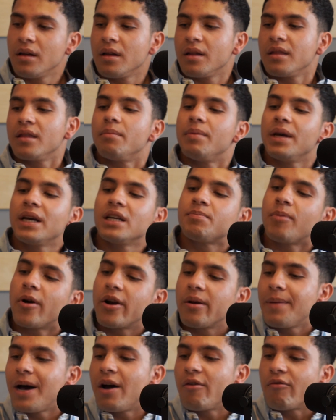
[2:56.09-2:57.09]
the biggest part
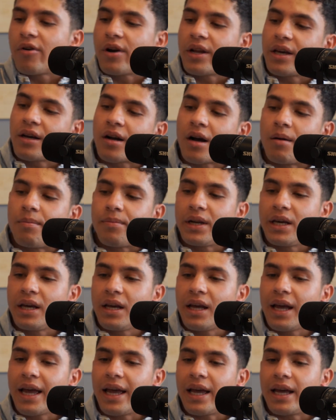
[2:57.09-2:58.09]
about running a
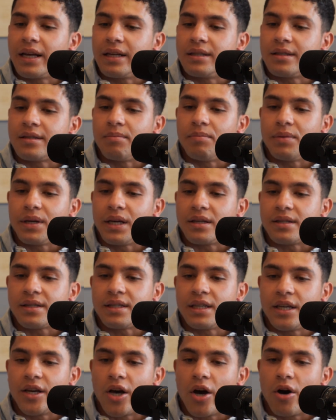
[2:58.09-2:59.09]
company and to be a
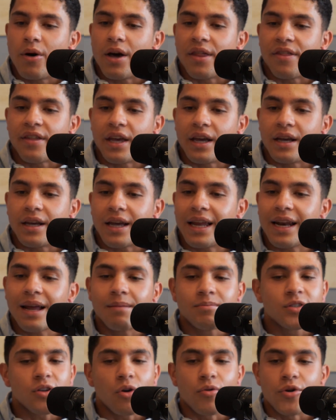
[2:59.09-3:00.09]
CEO, I think, and
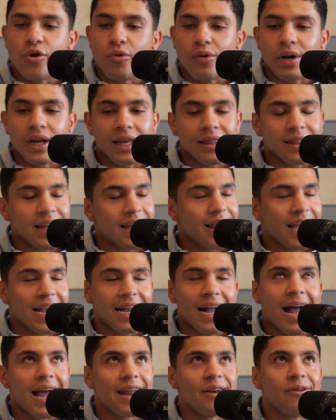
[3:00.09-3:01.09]
I'm so new in it that like
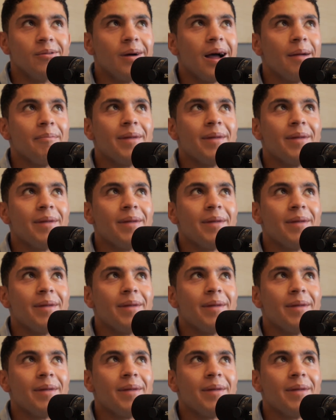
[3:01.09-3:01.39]
I'm